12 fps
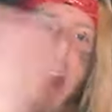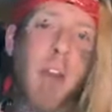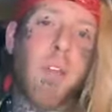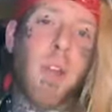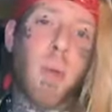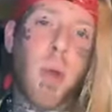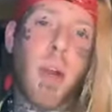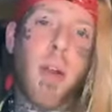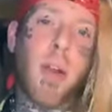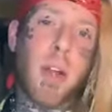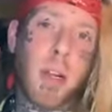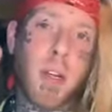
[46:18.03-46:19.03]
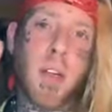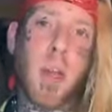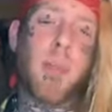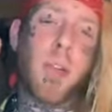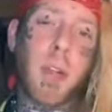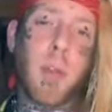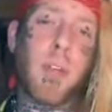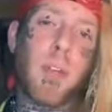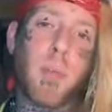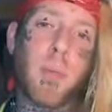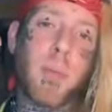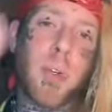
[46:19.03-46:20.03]
everywhere except for
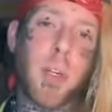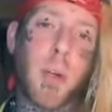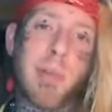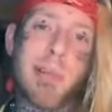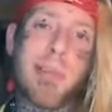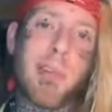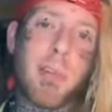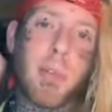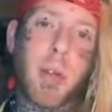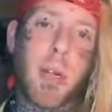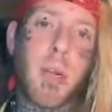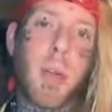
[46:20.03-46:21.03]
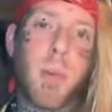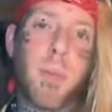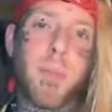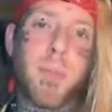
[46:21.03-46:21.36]
YouTube. So there you go.